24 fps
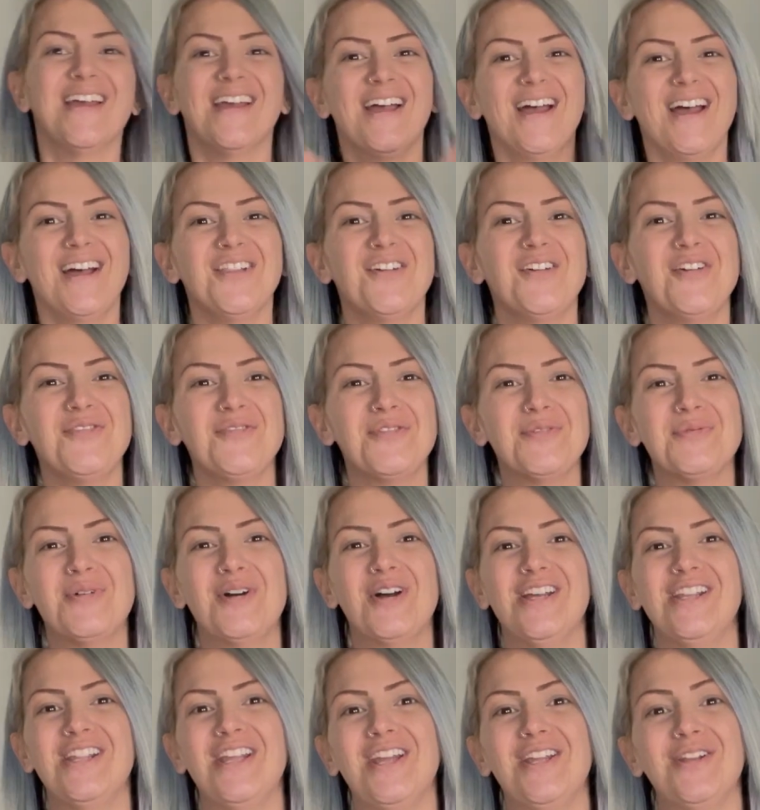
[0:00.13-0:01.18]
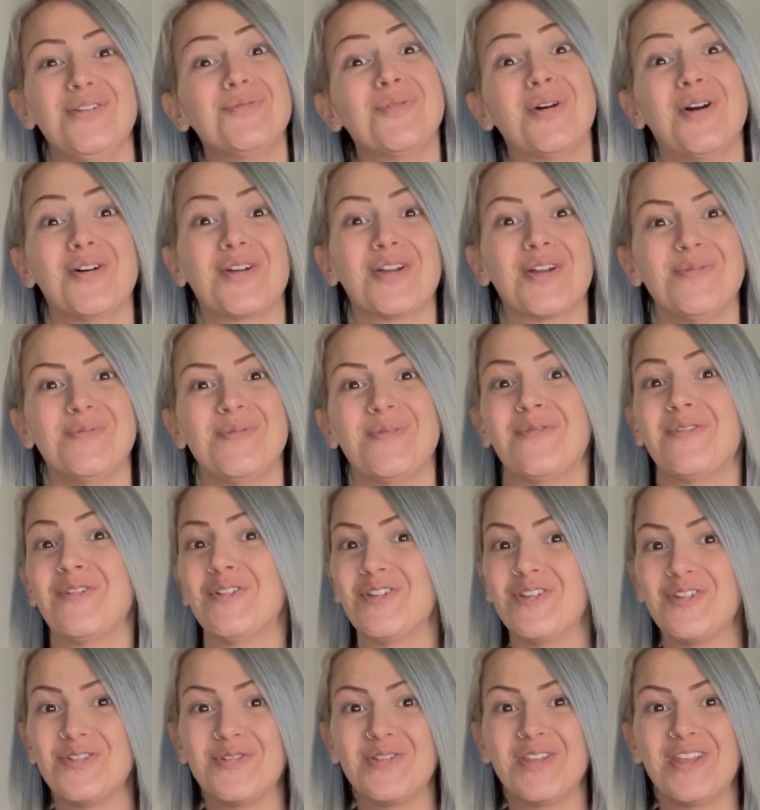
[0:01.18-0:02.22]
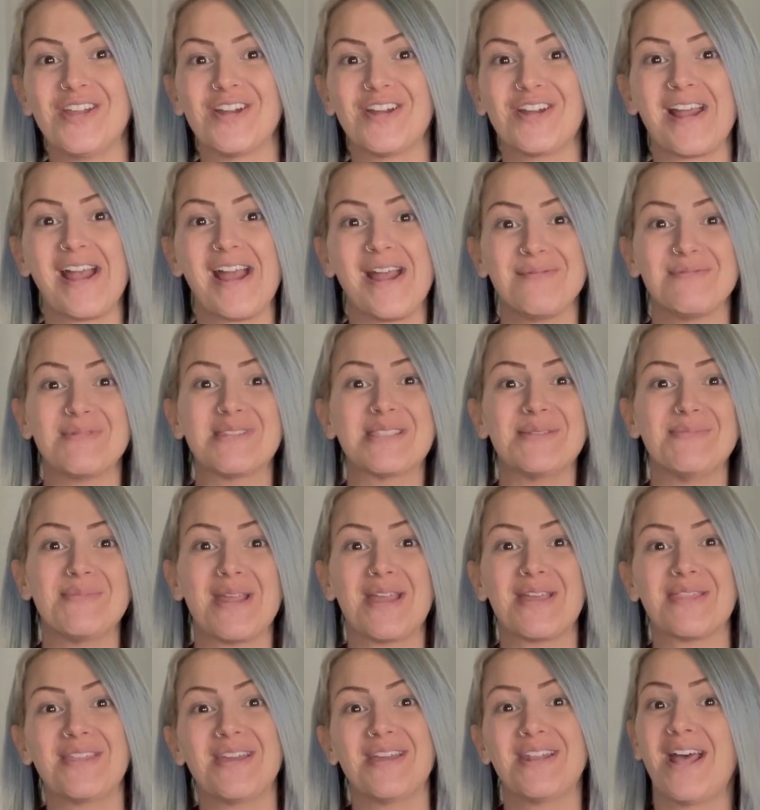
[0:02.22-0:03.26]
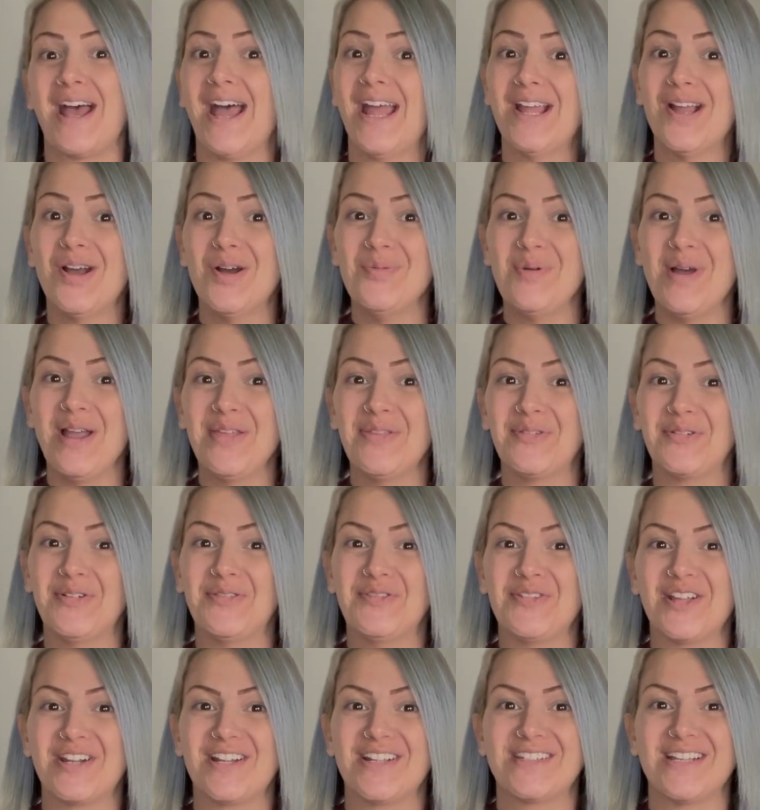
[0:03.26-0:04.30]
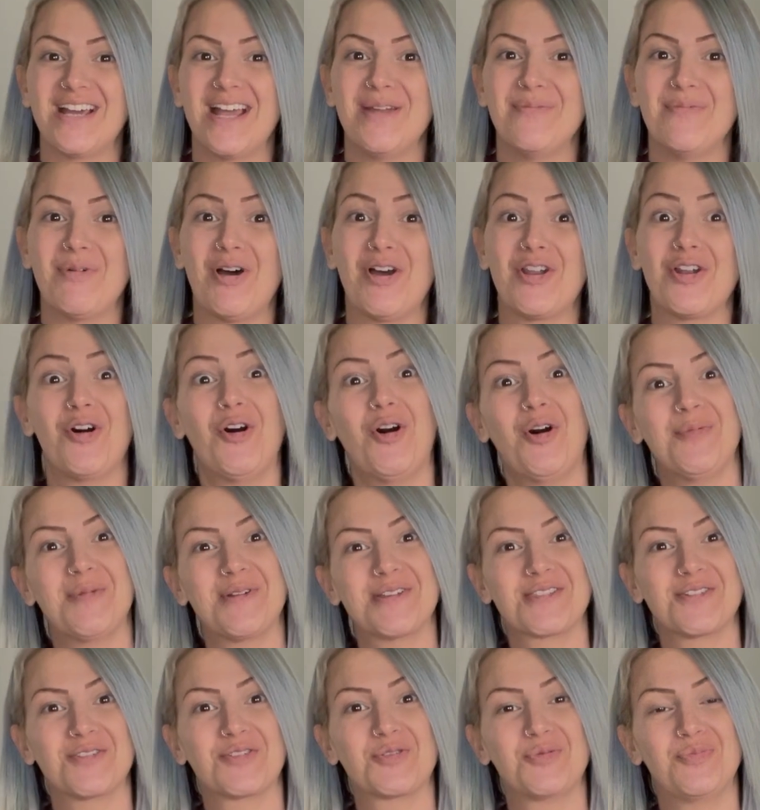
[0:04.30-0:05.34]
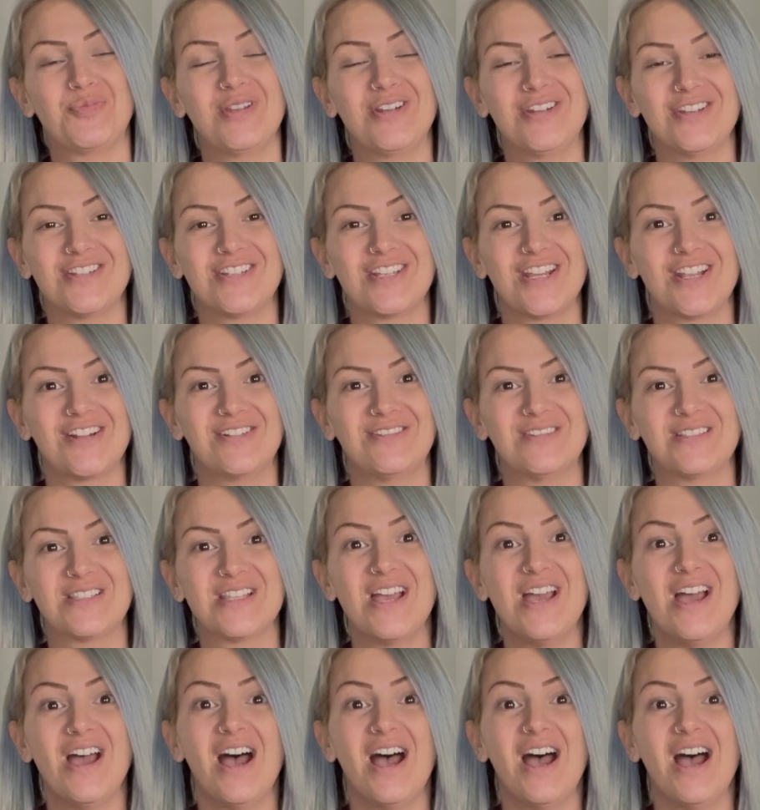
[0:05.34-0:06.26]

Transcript: Hello everyone and welcome. If you're new here, I'm Samantha and I go by Thrifty on a Dime on all my social media channels.